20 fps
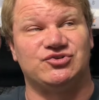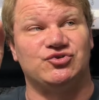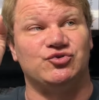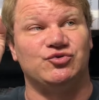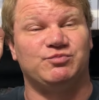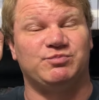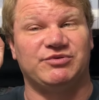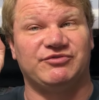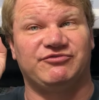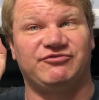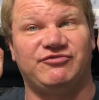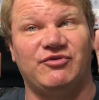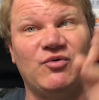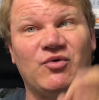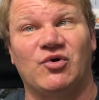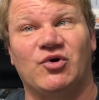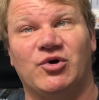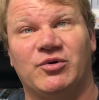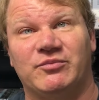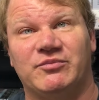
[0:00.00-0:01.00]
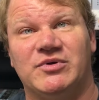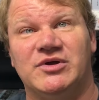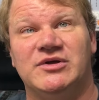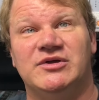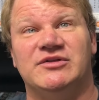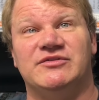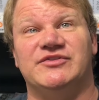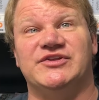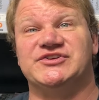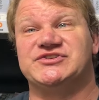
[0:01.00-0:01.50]
to perform
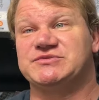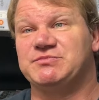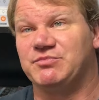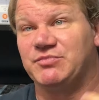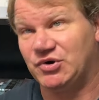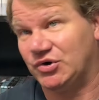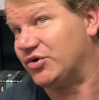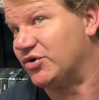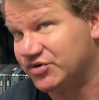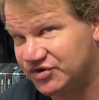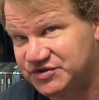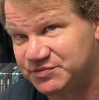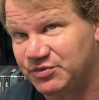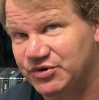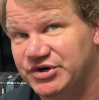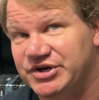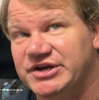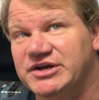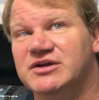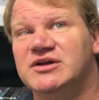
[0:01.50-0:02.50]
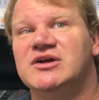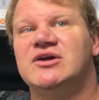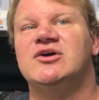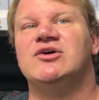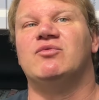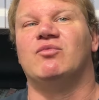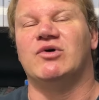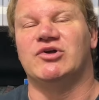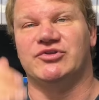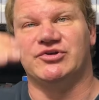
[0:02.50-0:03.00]
this murder spree
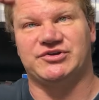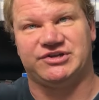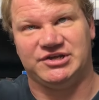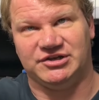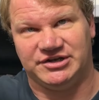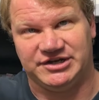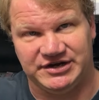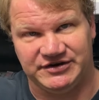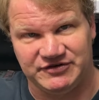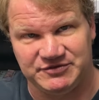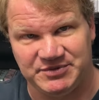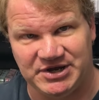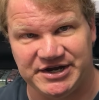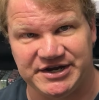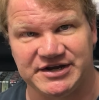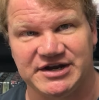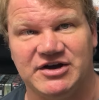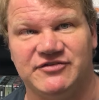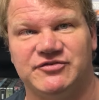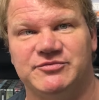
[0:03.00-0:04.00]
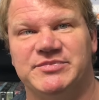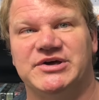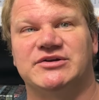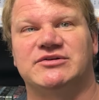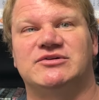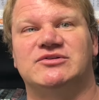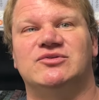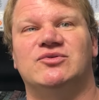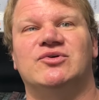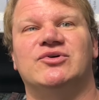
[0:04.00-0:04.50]
where they're killing everybody in
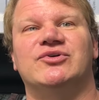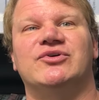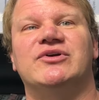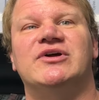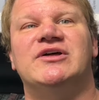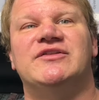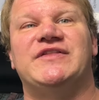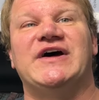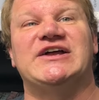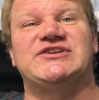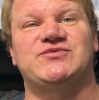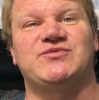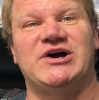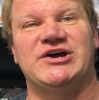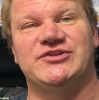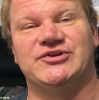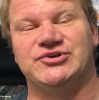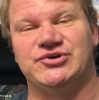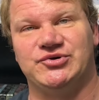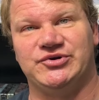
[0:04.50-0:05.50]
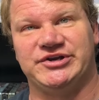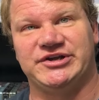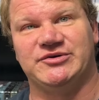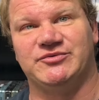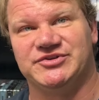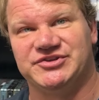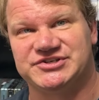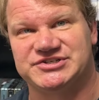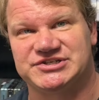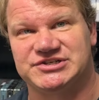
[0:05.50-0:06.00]
alphabetical order. That's why they're doing
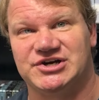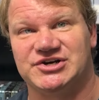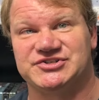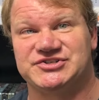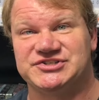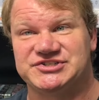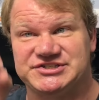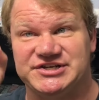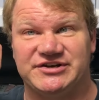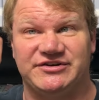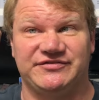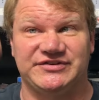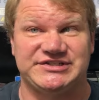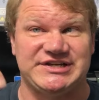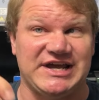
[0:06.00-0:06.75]
it with the slugs instead of